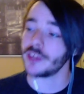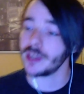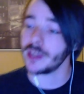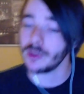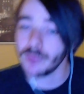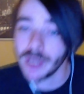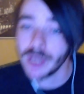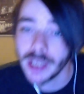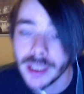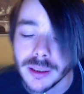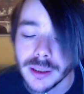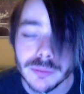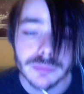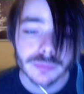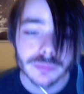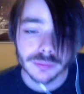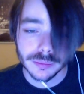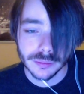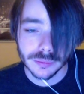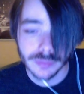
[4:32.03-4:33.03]
where
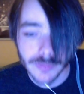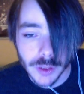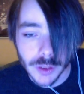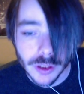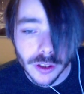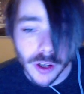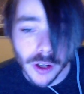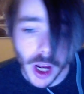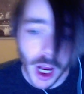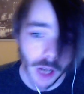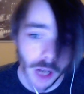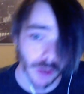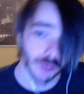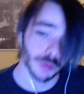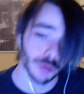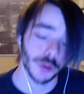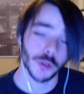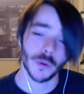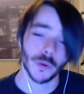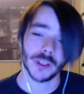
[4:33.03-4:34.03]
Argos were
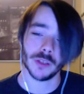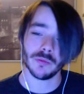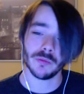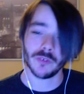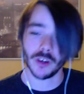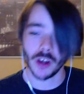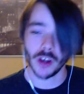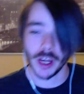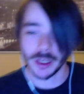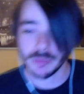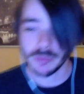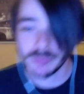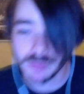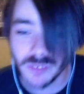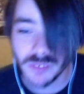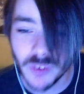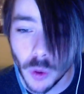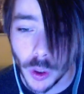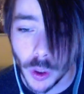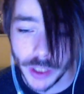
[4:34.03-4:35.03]
doing them for like
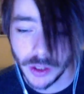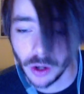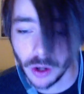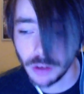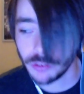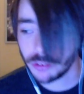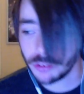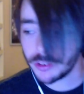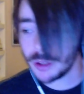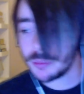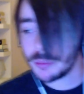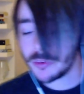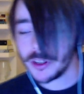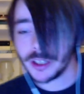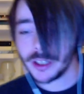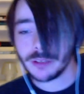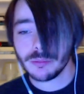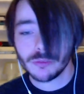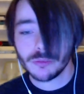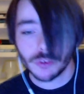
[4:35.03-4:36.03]
$40 or
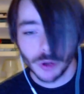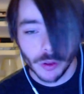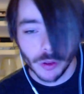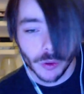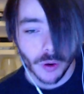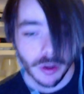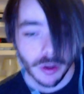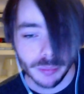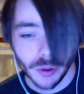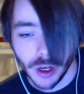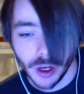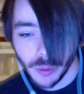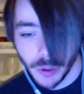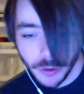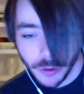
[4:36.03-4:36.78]
something. So I thought I'd buy one to